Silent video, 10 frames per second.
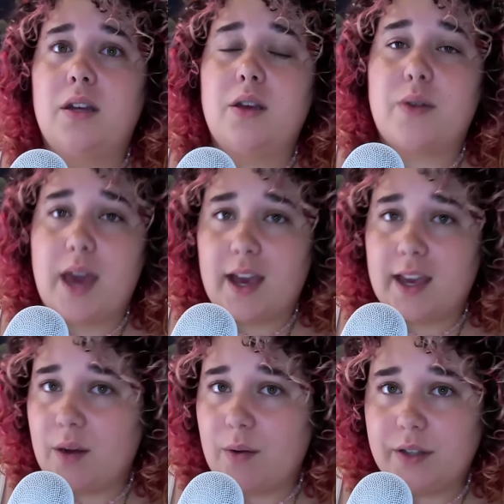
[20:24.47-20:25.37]
You can't
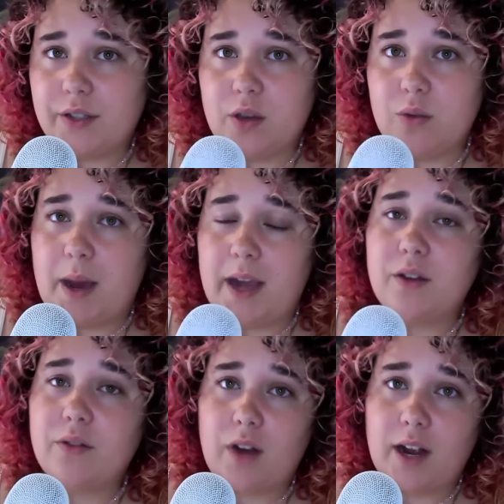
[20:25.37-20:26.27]
get rescued by
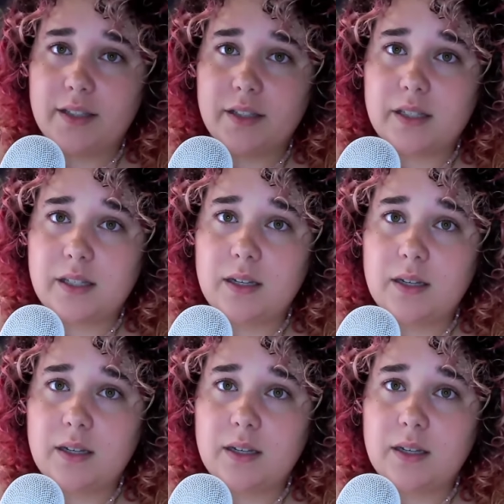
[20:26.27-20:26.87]
your friends.